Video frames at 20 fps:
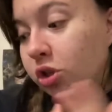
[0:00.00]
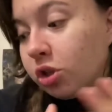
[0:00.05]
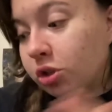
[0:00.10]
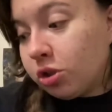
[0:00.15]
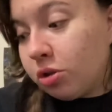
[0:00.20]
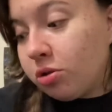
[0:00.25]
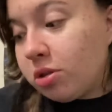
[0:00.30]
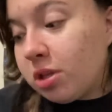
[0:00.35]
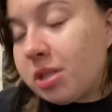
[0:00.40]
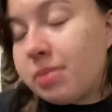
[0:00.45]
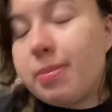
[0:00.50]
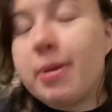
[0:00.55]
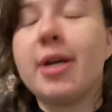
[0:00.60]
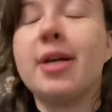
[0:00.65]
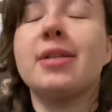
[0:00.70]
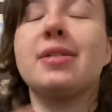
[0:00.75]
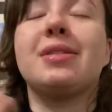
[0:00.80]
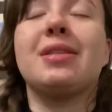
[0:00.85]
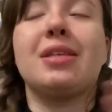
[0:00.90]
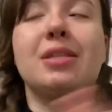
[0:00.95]
do this
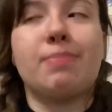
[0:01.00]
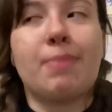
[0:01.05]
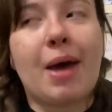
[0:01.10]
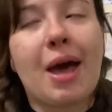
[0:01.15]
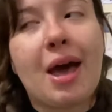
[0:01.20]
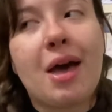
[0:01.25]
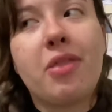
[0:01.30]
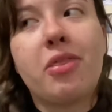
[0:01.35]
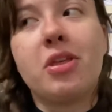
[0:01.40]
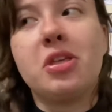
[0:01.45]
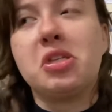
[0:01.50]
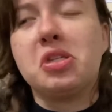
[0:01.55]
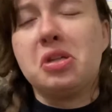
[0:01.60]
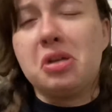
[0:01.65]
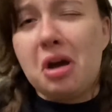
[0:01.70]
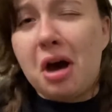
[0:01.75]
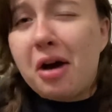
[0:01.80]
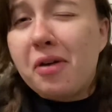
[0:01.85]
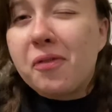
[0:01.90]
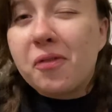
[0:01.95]
because this path is
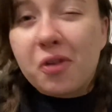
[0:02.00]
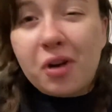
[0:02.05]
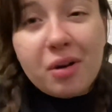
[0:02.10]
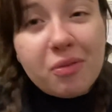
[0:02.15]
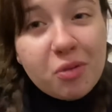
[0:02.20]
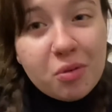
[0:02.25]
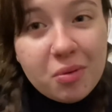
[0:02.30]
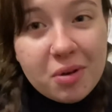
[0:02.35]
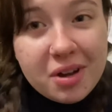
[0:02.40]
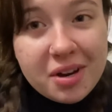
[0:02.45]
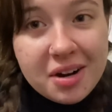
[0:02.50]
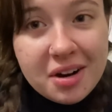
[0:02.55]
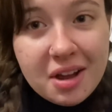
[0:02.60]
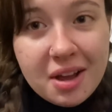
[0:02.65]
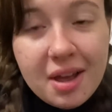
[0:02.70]
not for everyone.